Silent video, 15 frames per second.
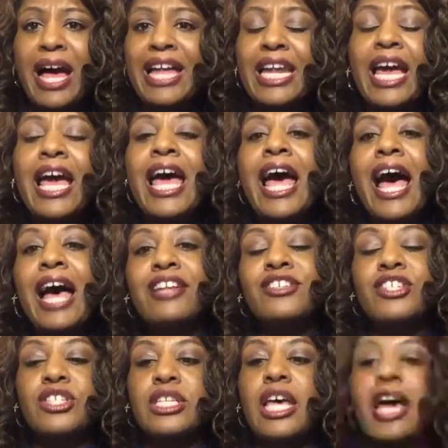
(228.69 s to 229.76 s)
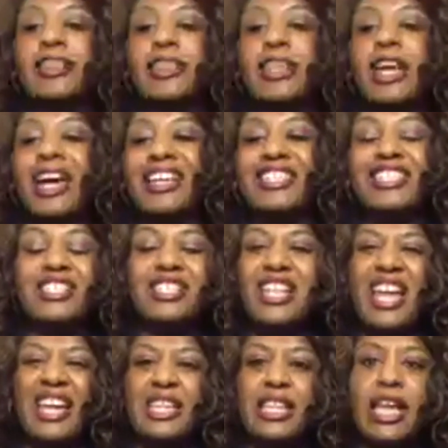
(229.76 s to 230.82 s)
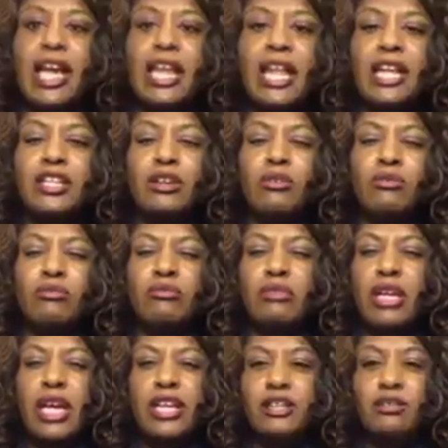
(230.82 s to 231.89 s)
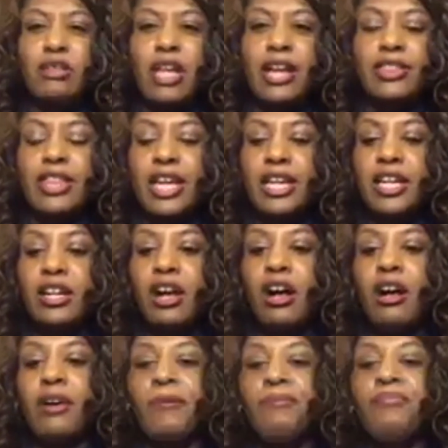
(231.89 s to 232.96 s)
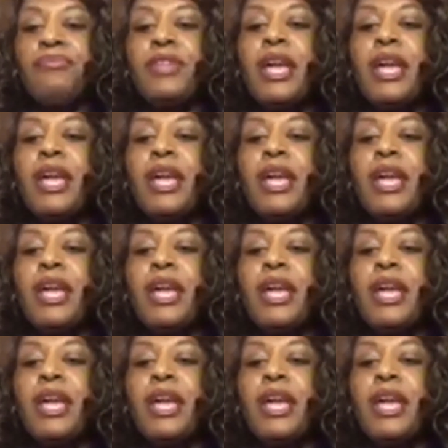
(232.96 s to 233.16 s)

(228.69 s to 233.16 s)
I didn't like that. I don't like that at all.